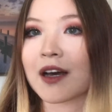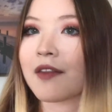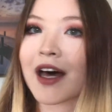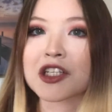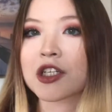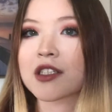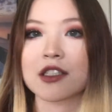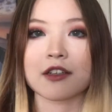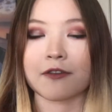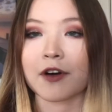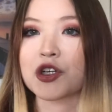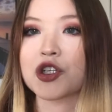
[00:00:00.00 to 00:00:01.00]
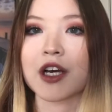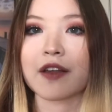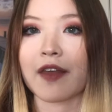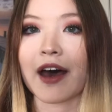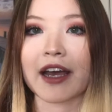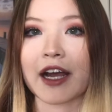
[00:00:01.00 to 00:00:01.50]
that's just to differentiate
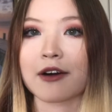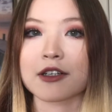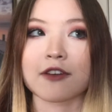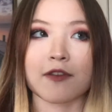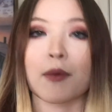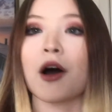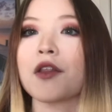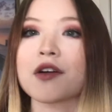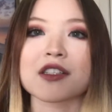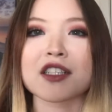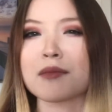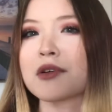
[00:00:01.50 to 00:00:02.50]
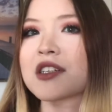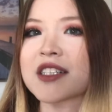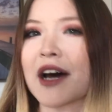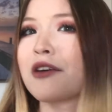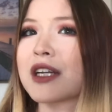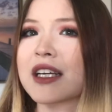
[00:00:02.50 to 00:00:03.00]
that character from other similar
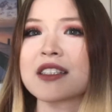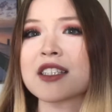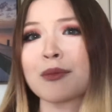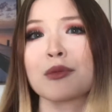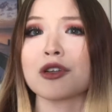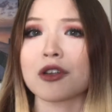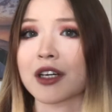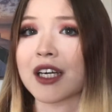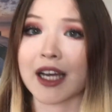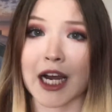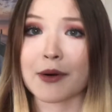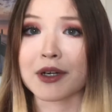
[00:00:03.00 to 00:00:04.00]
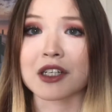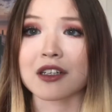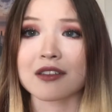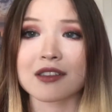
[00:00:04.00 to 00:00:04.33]
sounding and similar looking characters.